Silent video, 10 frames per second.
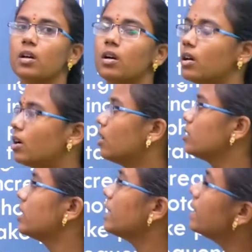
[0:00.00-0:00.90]

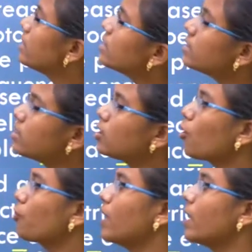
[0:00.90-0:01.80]
the intensity
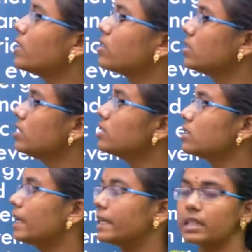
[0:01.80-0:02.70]
of light is
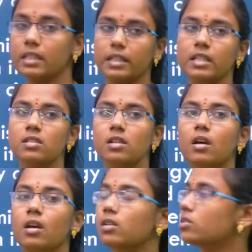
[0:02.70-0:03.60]
increased,
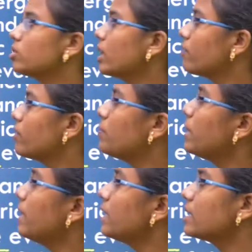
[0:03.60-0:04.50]
so there will
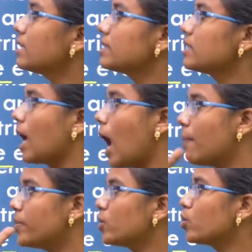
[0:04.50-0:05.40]
be increase in
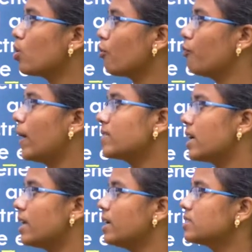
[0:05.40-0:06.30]
amplitude of waves,
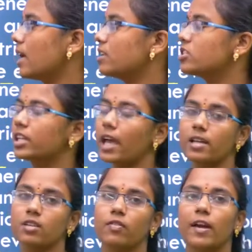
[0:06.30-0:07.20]
and hence energy
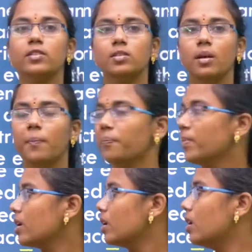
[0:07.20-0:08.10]
carried waves
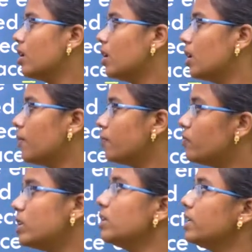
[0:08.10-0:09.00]

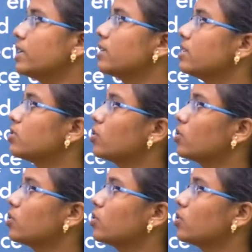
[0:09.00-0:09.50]
will increase,